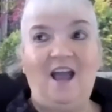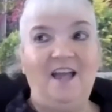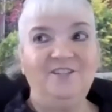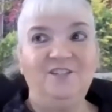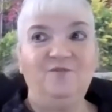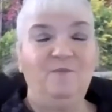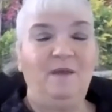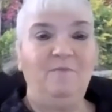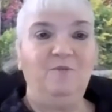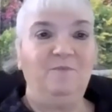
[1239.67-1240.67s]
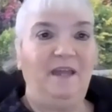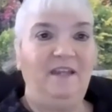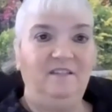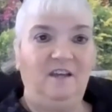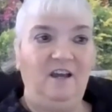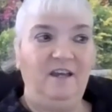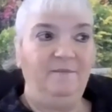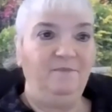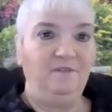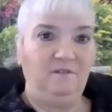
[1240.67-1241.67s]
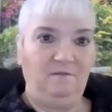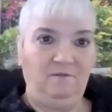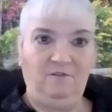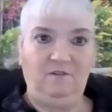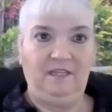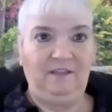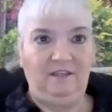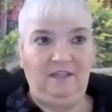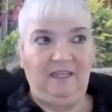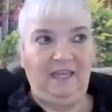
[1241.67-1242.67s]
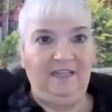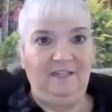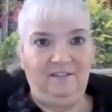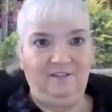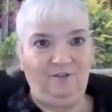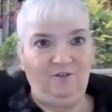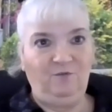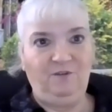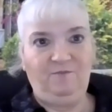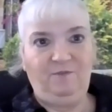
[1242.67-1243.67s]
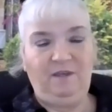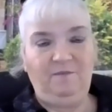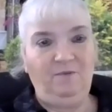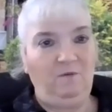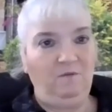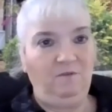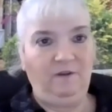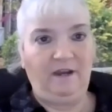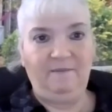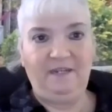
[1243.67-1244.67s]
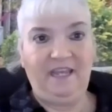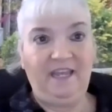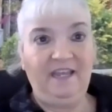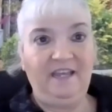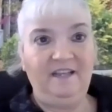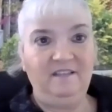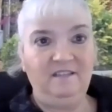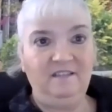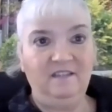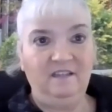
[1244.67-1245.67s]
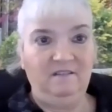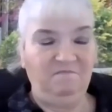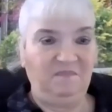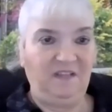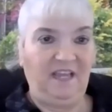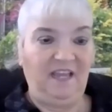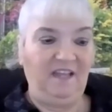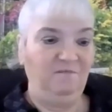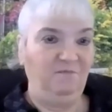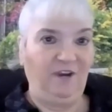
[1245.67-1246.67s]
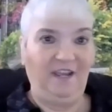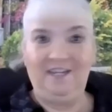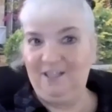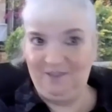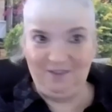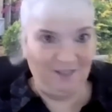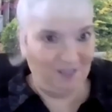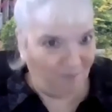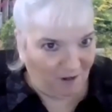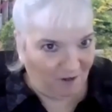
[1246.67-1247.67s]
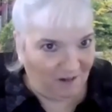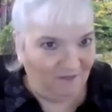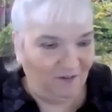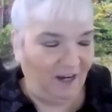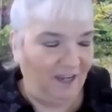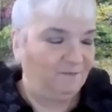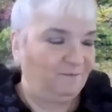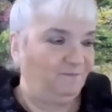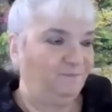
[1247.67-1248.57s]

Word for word: I just remember many times getting in a circle with people, grabbing hands and praying in the spirit, right?